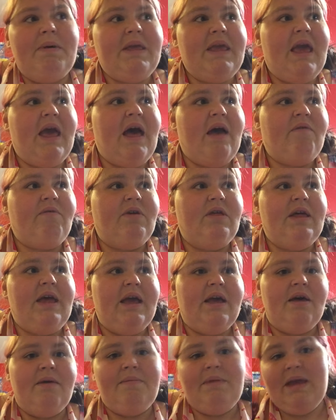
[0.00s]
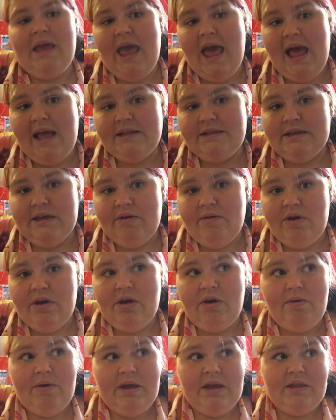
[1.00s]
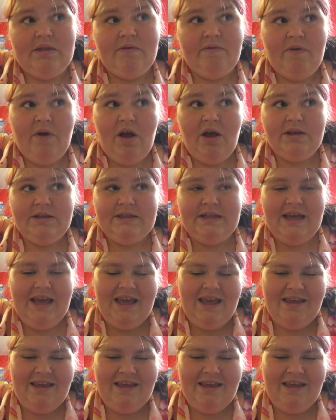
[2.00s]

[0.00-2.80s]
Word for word: yeah, I really like them. The cat's gonna go eat the frosting,